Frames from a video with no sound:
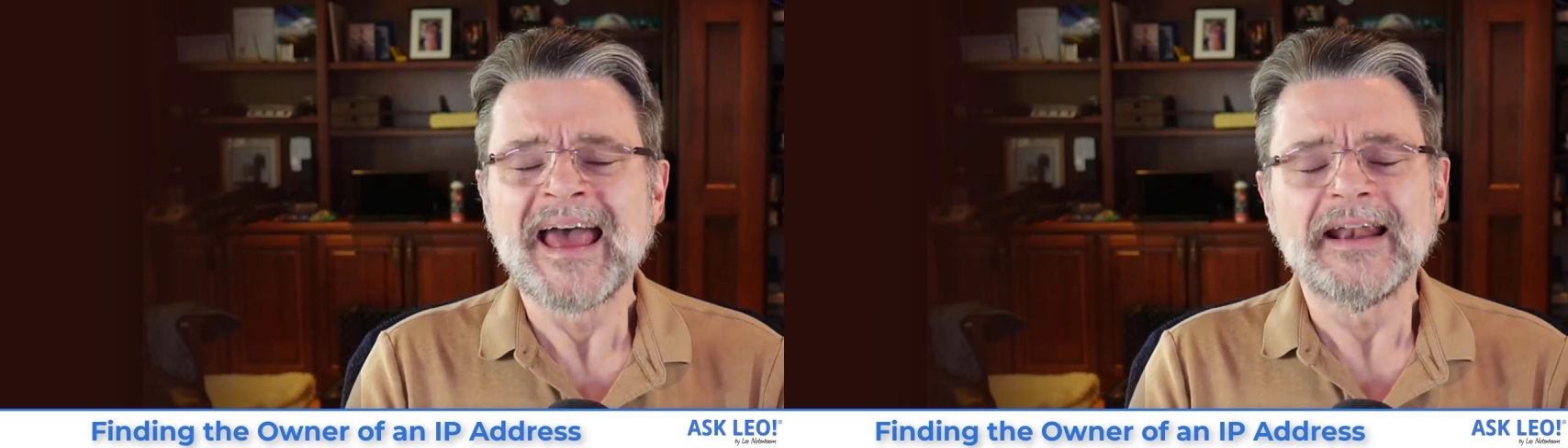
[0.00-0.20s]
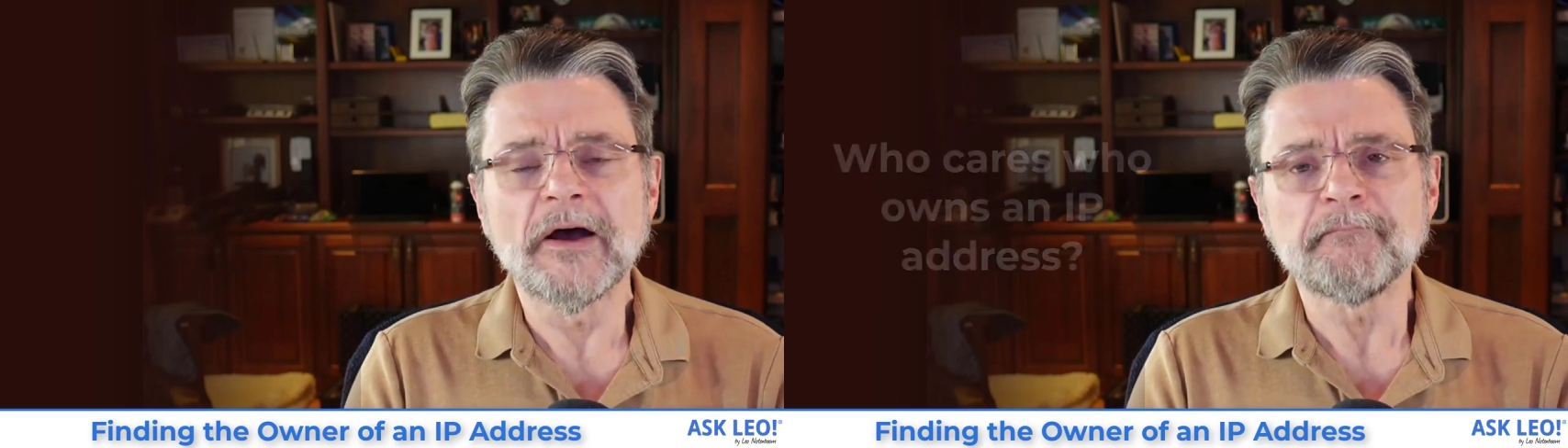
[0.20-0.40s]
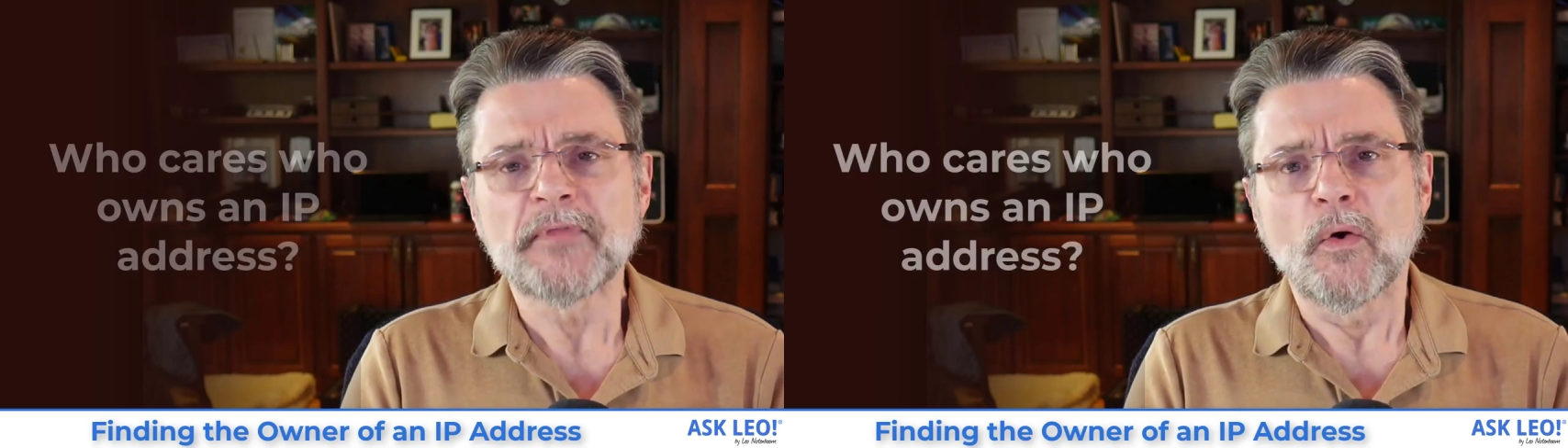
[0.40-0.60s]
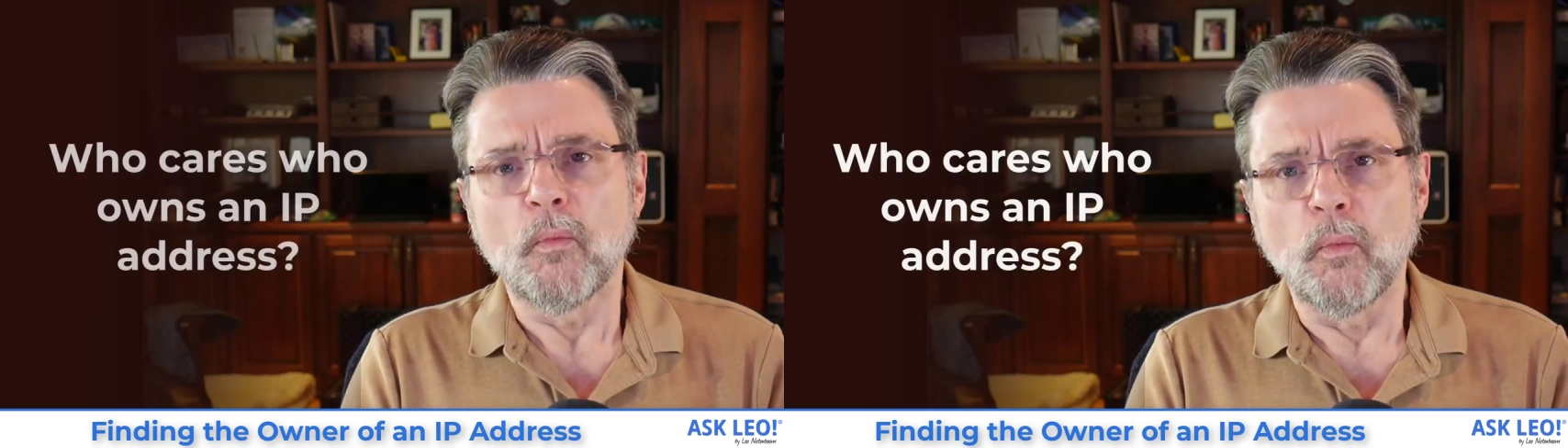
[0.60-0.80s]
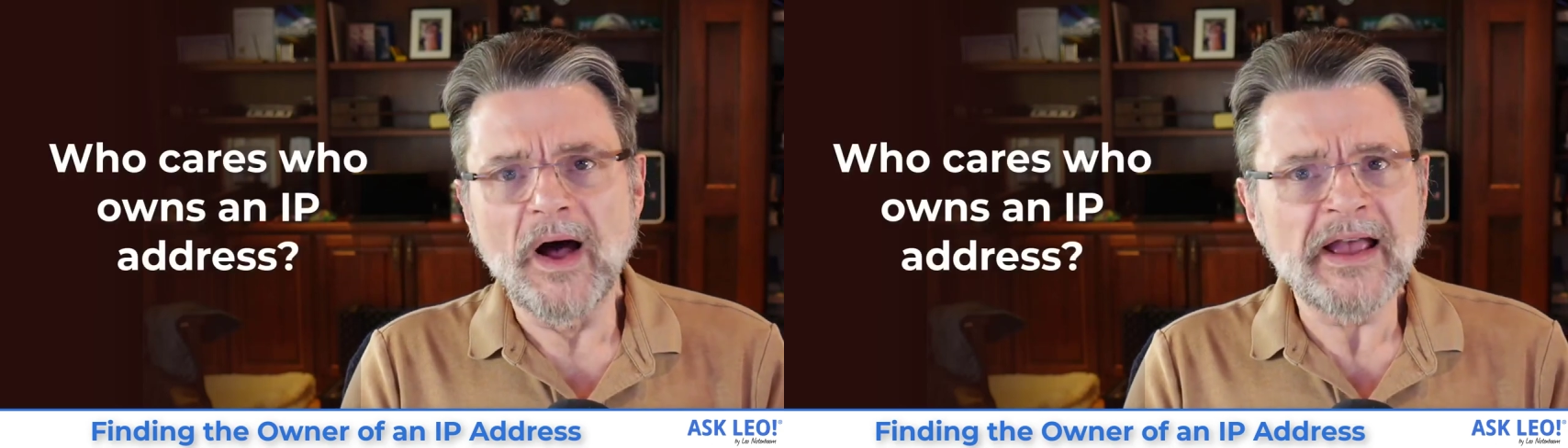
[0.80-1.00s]
Now,
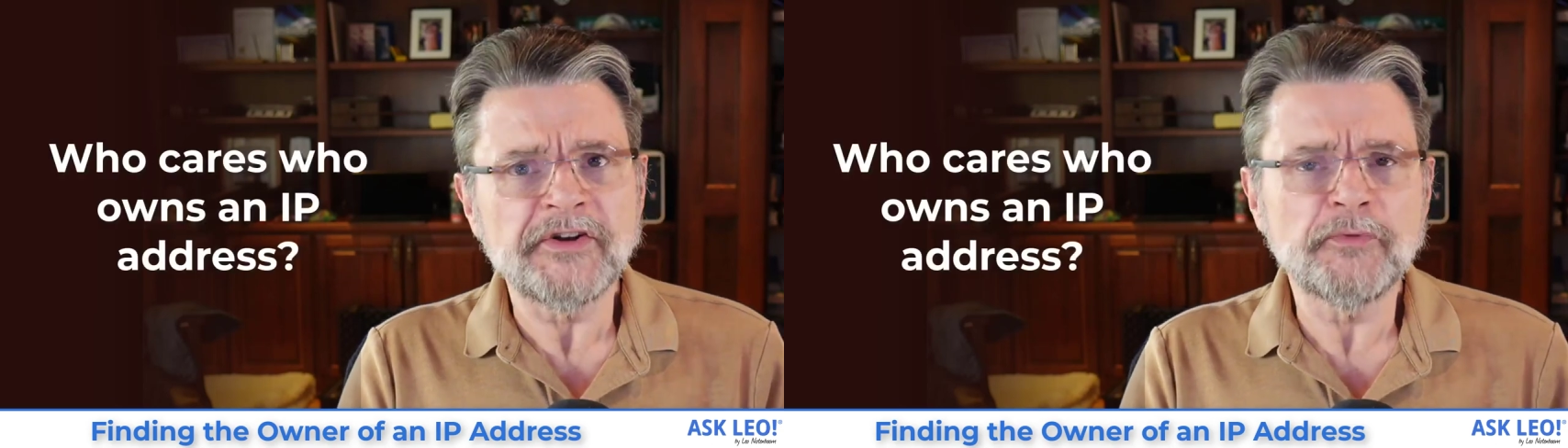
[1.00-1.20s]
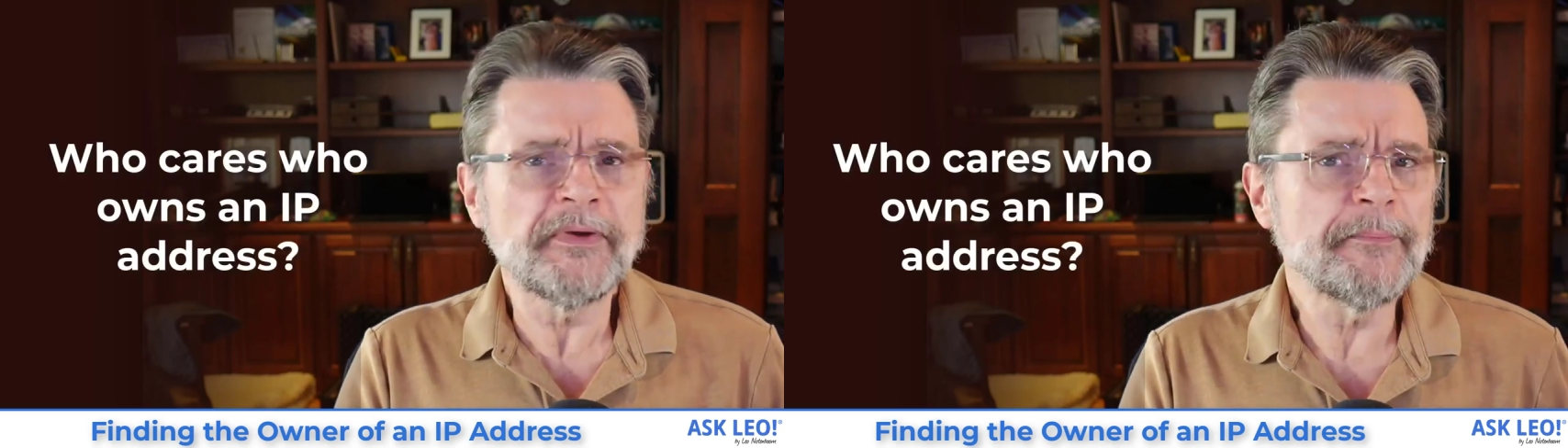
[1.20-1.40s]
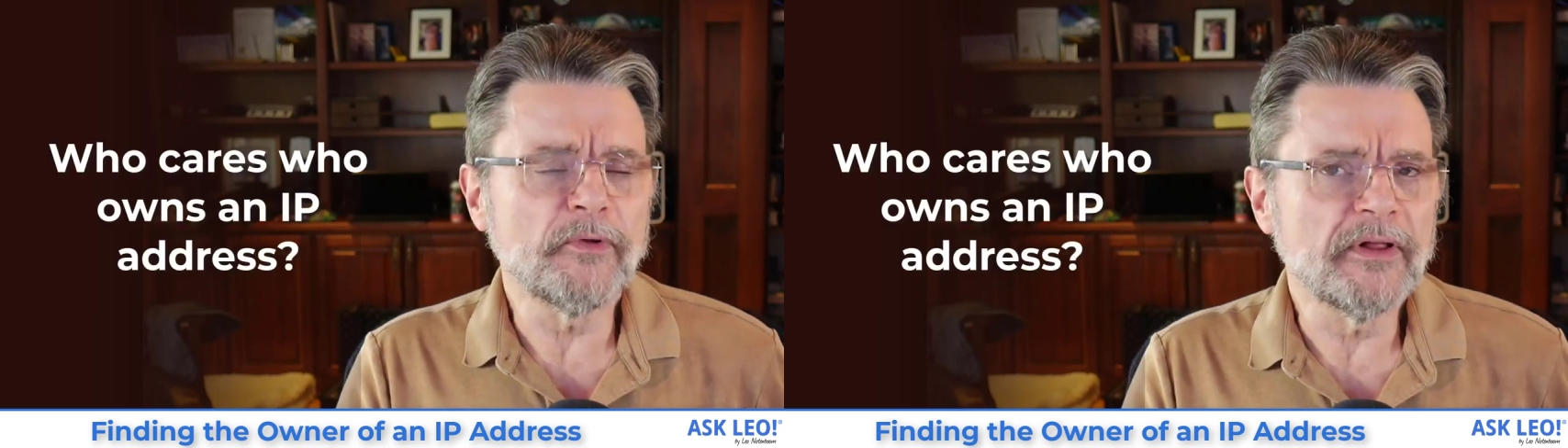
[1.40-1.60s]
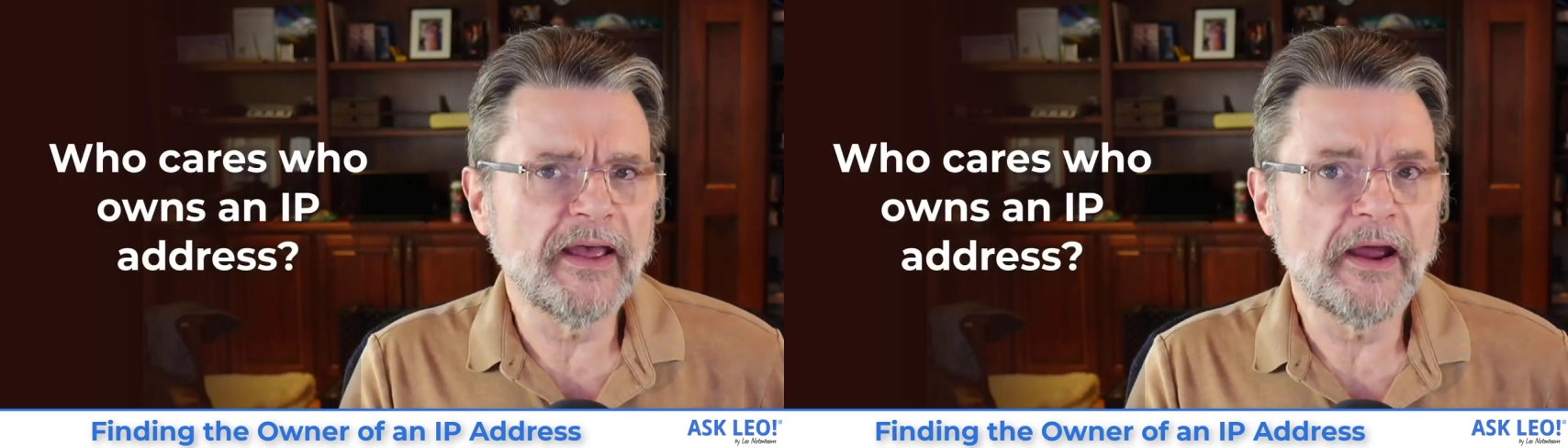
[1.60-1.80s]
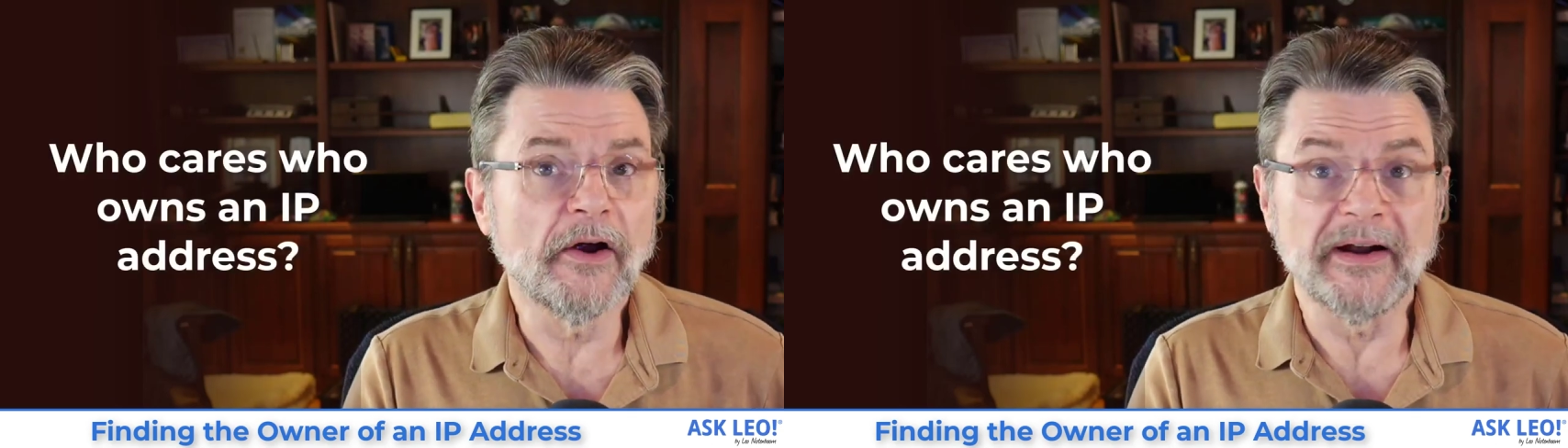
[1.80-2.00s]
why do people care?